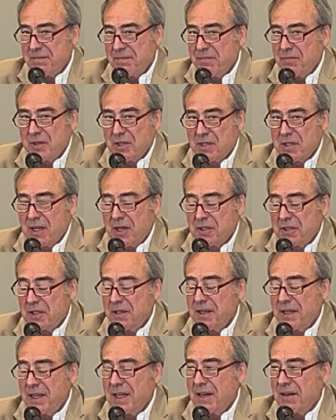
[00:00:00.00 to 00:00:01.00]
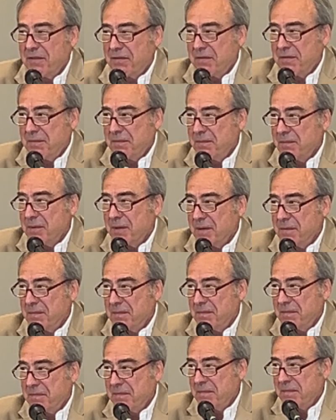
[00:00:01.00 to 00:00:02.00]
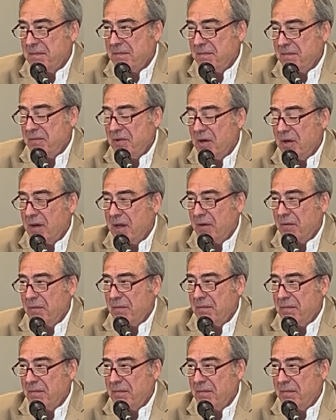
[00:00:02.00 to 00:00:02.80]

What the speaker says: discussion to have, but no, I don't.